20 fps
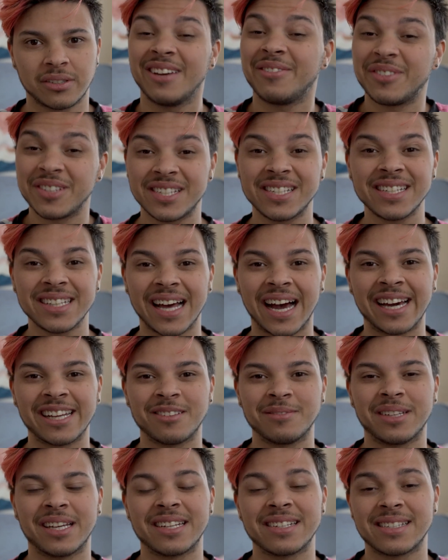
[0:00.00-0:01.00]
If you see an
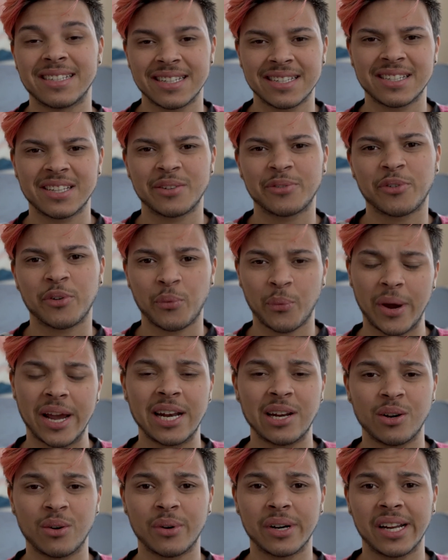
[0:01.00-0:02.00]
item that is listed for way
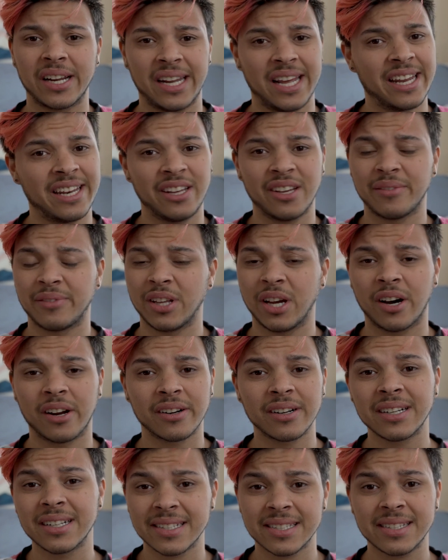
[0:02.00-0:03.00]
lower than any of the other
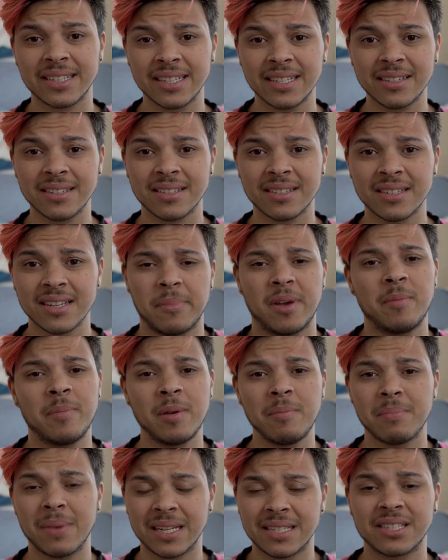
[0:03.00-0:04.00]
listings, maybe
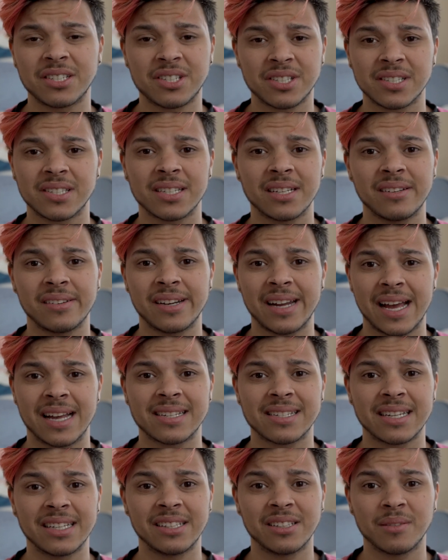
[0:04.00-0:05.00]
message the seller and
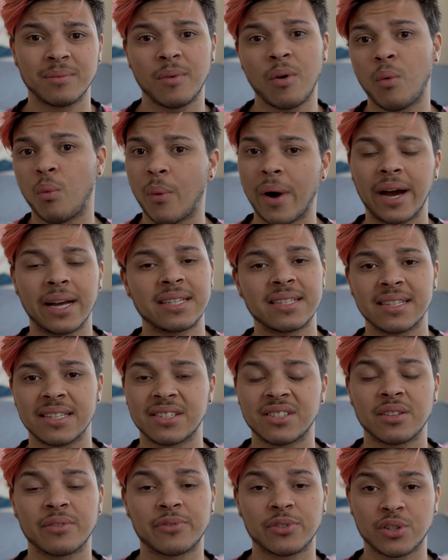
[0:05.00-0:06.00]
asking them why it's
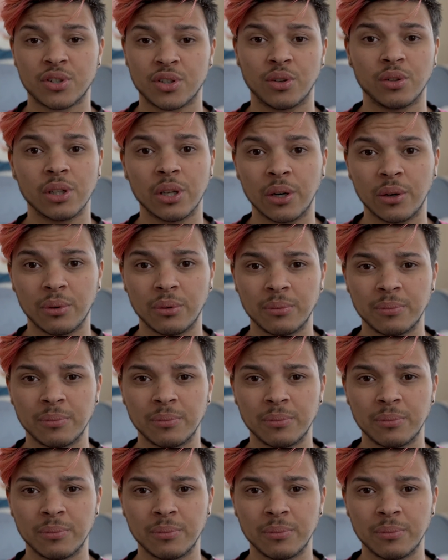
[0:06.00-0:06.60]
listed for so low.